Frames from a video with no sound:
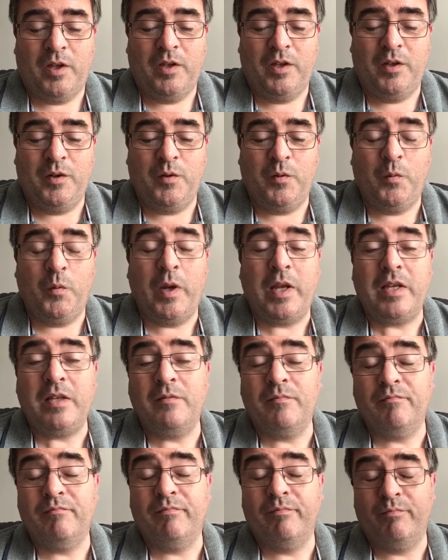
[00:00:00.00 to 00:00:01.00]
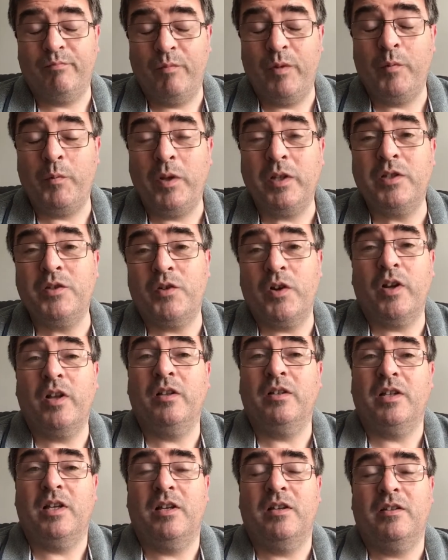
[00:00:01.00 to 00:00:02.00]
You know, we will struggle
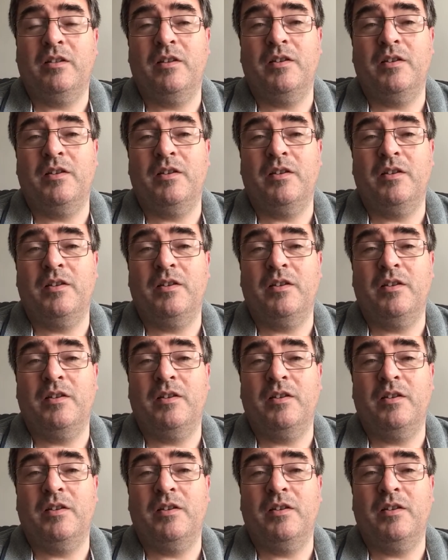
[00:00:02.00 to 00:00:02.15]
to